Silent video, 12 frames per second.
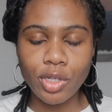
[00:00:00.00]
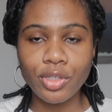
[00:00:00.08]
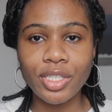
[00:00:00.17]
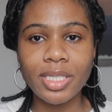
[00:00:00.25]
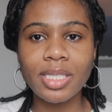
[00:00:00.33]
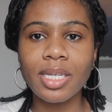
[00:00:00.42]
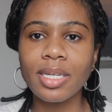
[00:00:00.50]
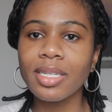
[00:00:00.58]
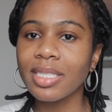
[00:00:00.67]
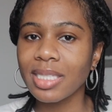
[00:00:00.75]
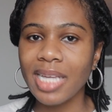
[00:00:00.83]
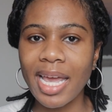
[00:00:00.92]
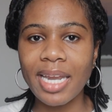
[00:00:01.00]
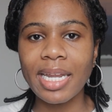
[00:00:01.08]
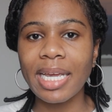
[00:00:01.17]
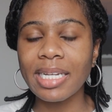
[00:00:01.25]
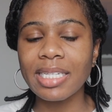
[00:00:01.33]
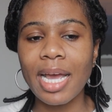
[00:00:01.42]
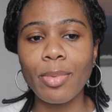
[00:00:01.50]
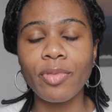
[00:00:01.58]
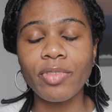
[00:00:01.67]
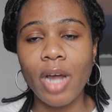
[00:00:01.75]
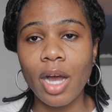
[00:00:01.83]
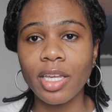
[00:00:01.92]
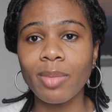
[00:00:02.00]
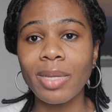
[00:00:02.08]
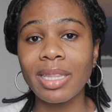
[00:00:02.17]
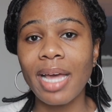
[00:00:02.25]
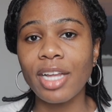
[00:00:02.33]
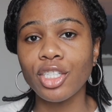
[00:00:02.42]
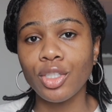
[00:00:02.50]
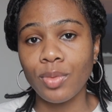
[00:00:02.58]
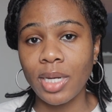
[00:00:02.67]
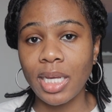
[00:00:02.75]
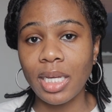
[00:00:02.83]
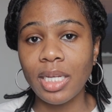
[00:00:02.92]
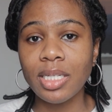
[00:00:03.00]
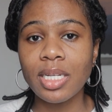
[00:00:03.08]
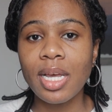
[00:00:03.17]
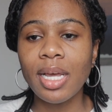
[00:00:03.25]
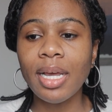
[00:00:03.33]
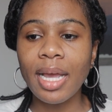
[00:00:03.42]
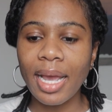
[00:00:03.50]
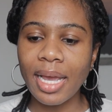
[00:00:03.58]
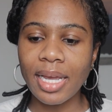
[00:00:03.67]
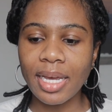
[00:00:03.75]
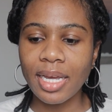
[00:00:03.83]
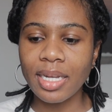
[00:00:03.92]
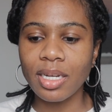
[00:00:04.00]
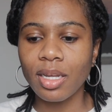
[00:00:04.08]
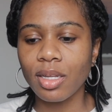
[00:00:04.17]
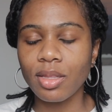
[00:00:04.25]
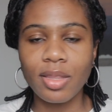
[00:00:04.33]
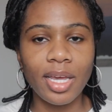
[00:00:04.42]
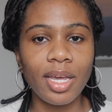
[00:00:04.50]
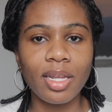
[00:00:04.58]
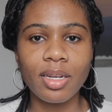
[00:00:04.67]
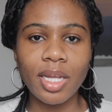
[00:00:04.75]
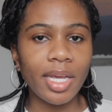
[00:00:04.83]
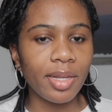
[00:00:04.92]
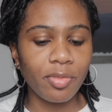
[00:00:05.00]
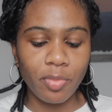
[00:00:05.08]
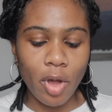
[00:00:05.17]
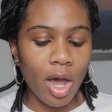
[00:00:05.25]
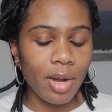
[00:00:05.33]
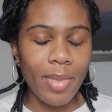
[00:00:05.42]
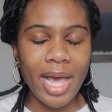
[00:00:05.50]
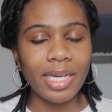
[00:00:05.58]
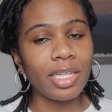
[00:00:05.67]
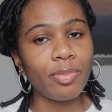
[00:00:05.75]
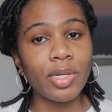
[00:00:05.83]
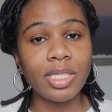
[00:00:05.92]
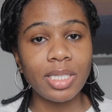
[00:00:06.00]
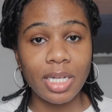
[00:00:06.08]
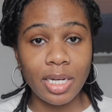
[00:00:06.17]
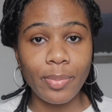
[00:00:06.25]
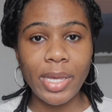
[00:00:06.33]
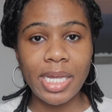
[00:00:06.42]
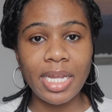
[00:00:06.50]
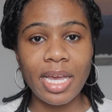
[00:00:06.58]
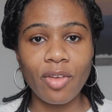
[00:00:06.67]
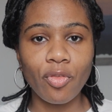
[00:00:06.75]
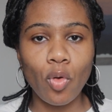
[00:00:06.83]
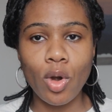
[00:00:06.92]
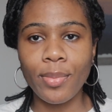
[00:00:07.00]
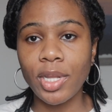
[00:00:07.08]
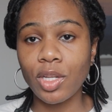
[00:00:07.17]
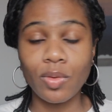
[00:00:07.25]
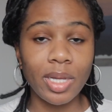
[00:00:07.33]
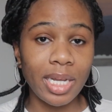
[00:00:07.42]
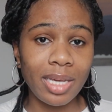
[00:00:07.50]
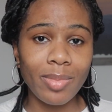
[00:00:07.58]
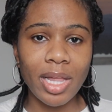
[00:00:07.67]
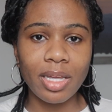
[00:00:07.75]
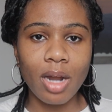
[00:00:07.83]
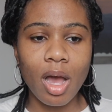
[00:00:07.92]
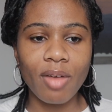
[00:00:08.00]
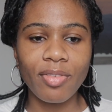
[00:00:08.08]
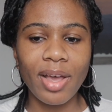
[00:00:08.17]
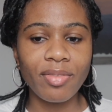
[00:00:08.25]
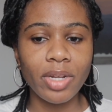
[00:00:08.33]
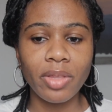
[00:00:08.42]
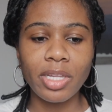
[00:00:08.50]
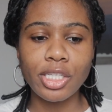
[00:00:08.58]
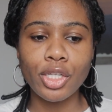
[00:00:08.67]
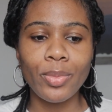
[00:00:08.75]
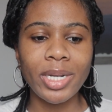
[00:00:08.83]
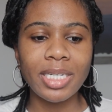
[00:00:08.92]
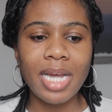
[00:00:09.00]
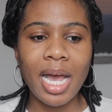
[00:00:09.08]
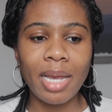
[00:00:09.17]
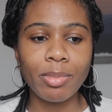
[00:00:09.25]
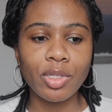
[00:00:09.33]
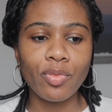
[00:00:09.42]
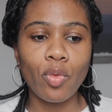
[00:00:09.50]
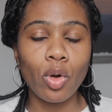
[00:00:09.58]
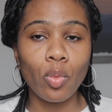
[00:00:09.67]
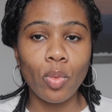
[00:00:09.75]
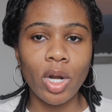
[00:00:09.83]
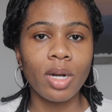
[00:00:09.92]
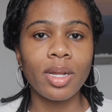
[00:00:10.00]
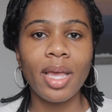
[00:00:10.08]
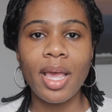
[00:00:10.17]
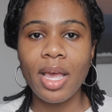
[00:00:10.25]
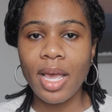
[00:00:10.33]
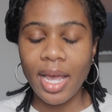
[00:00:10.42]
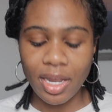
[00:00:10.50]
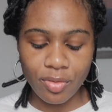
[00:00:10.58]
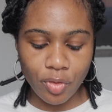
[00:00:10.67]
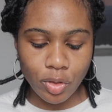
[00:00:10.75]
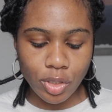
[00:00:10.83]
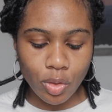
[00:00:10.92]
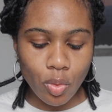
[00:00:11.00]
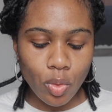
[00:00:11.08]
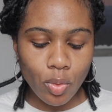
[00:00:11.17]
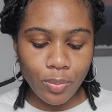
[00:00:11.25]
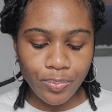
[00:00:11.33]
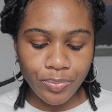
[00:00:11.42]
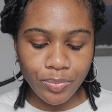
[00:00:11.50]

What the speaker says: You just scan any type of document that you need, and then it automatically puts it in a PDF form and you can email it off. I've done this so many times for work and for school.